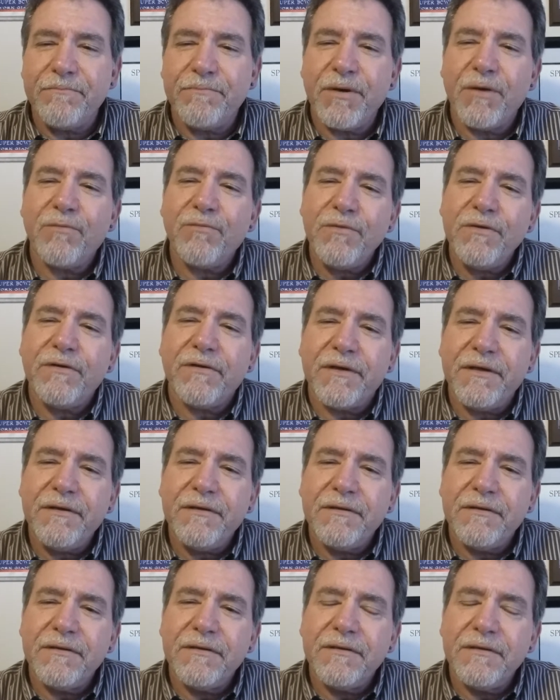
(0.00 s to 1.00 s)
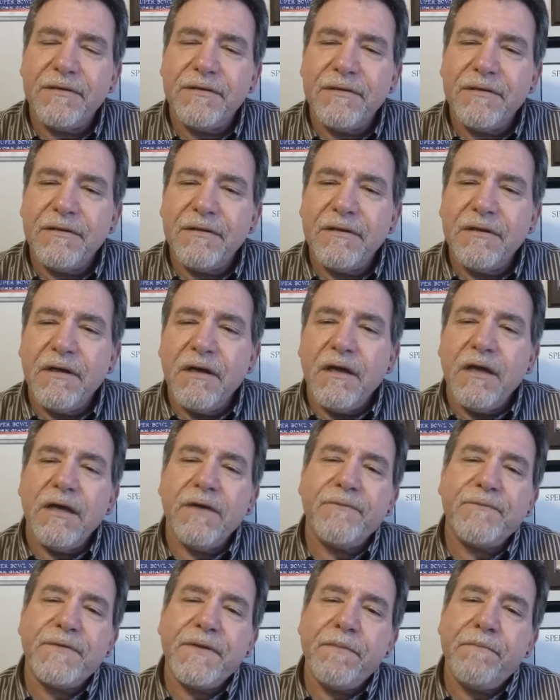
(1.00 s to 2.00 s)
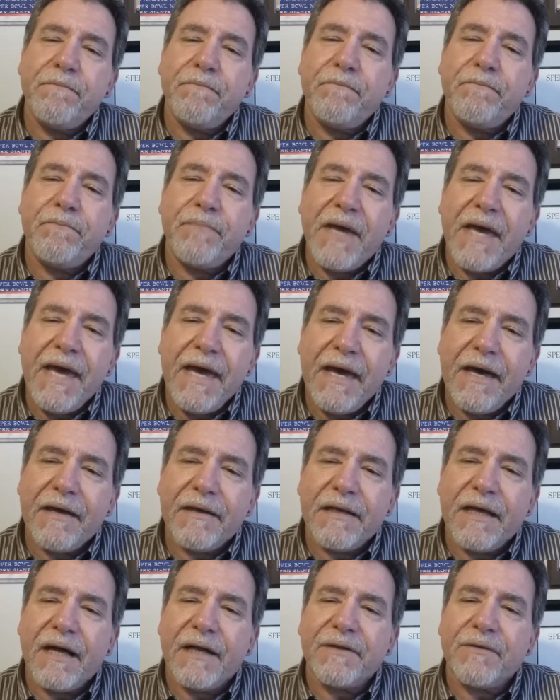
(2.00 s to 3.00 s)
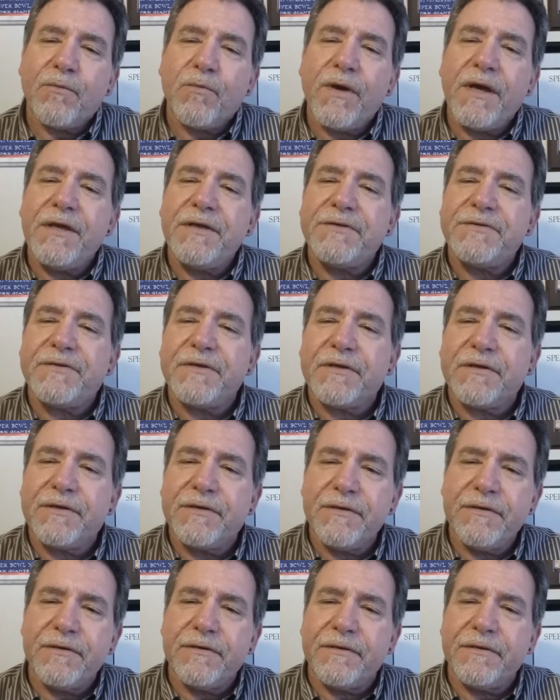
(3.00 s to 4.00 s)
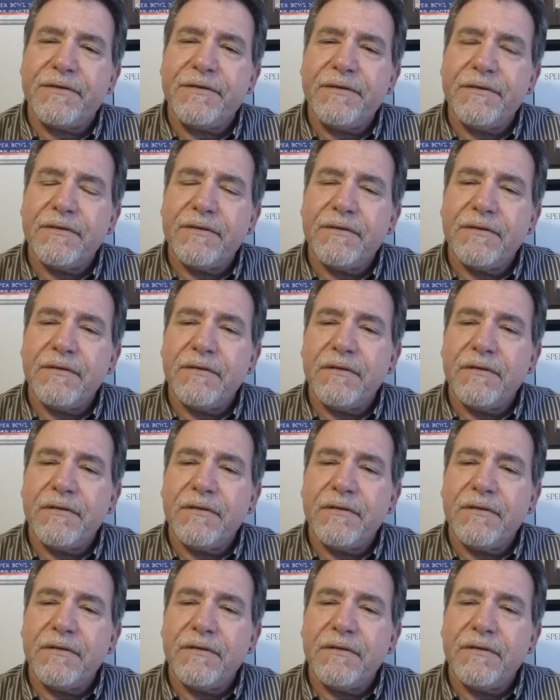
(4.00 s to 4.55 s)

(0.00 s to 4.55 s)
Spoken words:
But really, if the bad outweighs the good,